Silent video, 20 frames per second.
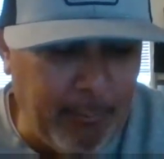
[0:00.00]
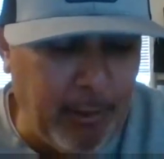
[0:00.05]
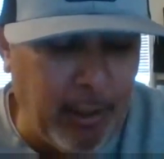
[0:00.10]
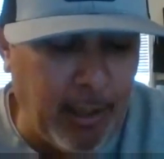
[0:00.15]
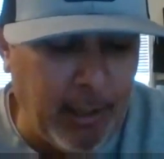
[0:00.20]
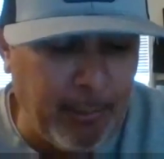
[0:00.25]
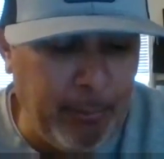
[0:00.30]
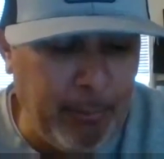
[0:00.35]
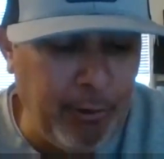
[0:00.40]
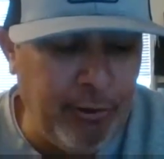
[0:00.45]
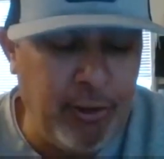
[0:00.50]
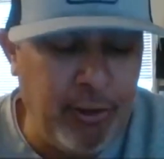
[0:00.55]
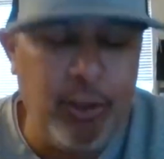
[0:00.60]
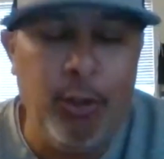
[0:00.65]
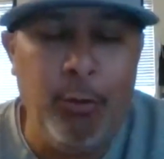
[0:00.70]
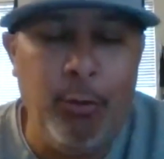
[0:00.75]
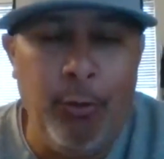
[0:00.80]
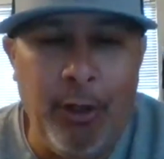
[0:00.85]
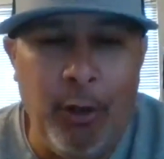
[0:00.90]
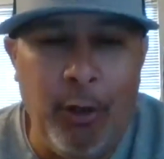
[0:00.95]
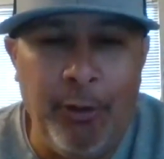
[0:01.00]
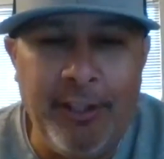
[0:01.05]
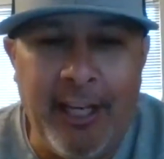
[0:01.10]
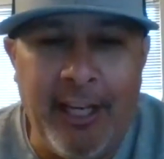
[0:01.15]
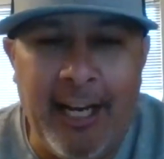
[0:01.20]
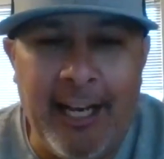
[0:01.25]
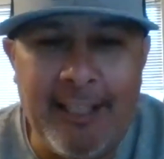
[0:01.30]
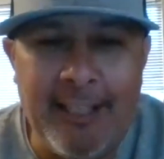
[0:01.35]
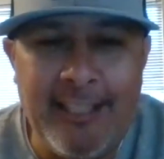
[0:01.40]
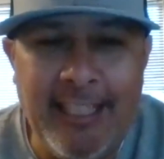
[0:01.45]
Bar both 2-0 in the
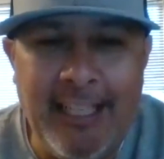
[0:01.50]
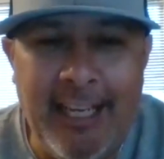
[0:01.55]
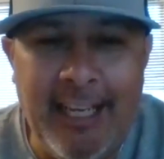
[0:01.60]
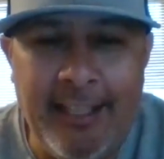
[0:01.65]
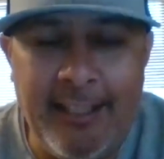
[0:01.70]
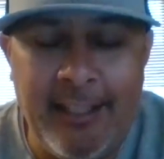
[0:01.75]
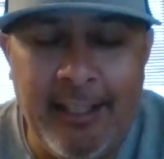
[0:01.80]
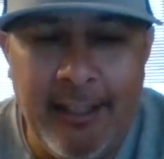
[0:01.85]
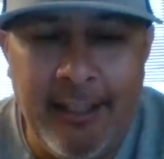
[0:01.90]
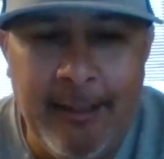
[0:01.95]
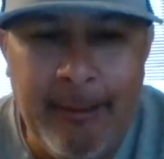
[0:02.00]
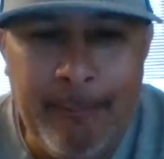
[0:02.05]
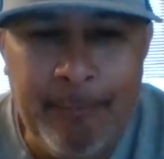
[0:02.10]
Hacienda,